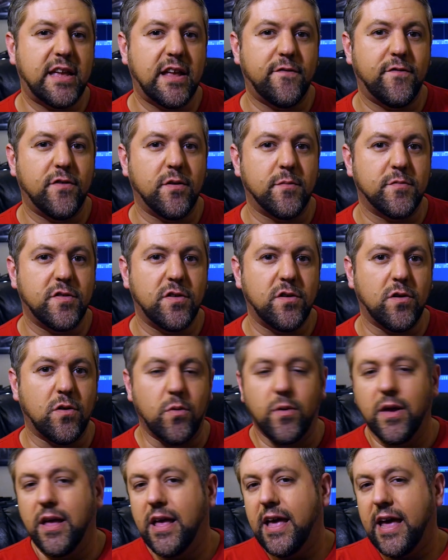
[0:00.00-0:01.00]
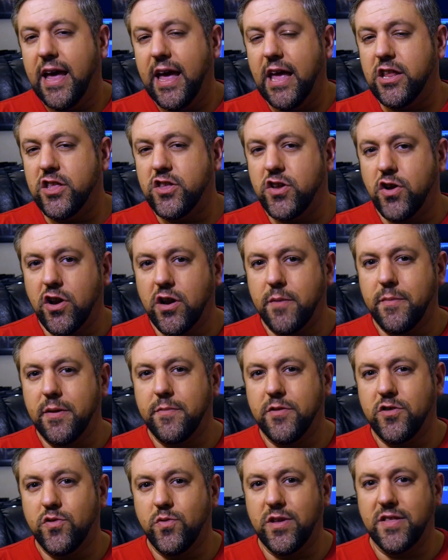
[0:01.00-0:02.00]
Kid film too. In the
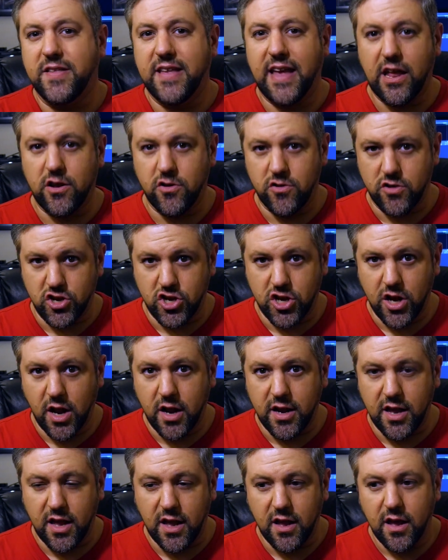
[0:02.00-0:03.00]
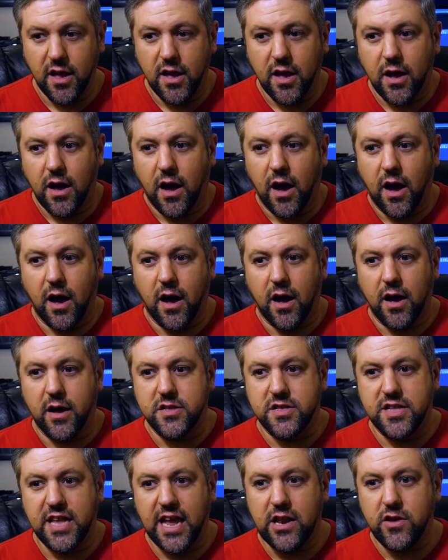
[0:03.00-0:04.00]
tournament between Daniel and Johnny,
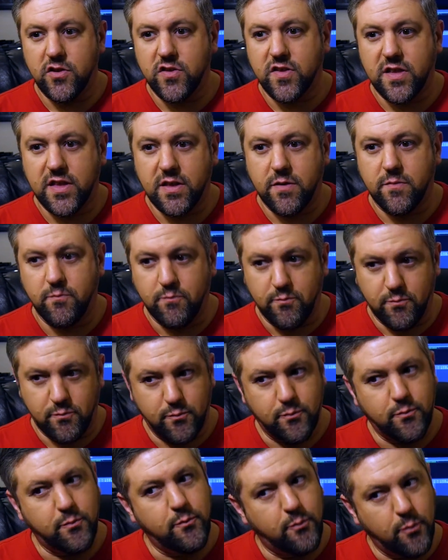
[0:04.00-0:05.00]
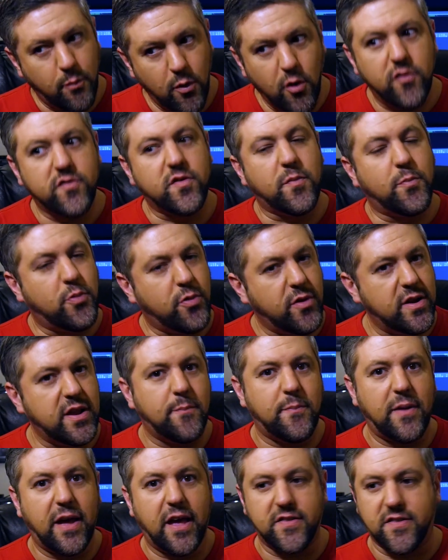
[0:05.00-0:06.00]
Daniel's moves are
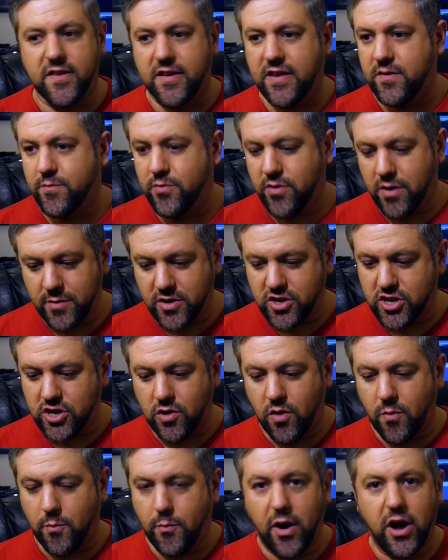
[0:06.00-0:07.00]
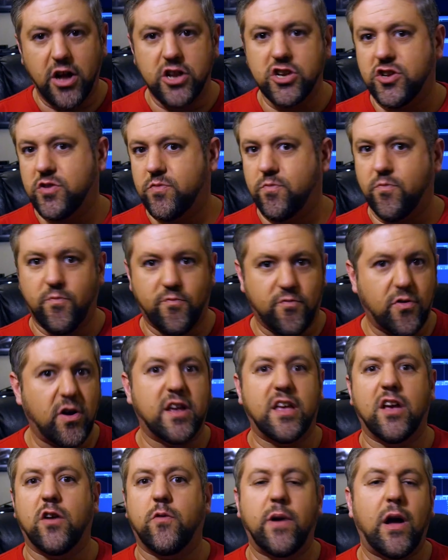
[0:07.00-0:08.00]
pretty basic. He's pretty much, punch,
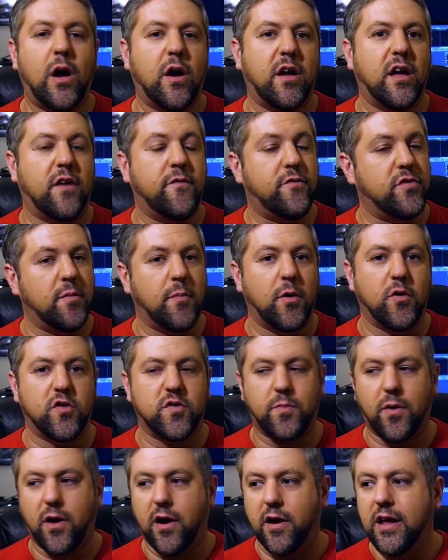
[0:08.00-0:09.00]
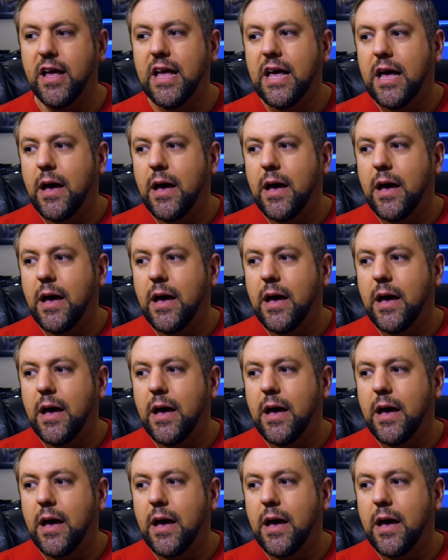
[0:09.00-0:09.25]
front kick, round kick for the most part.